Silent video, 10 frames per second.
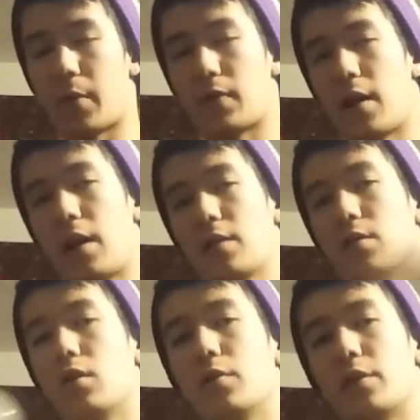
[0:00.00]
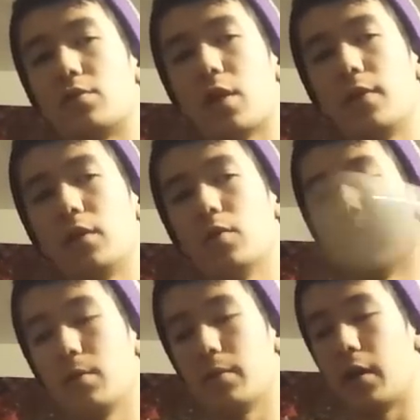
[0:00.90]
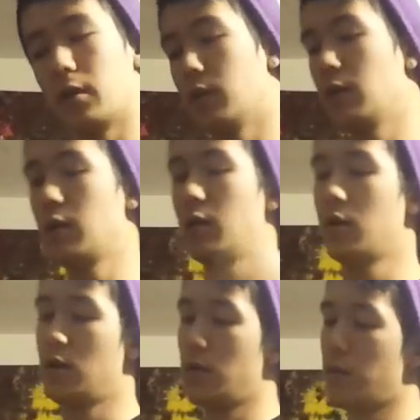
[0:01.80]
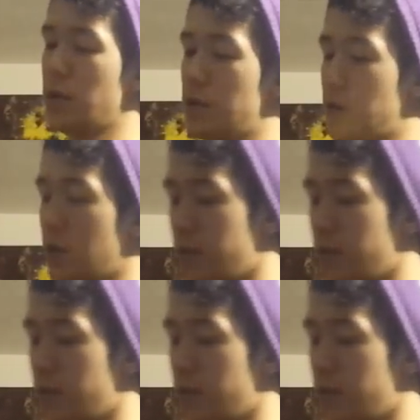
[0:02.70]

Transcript: My right hand's always driving in the wall plane. 1, 2.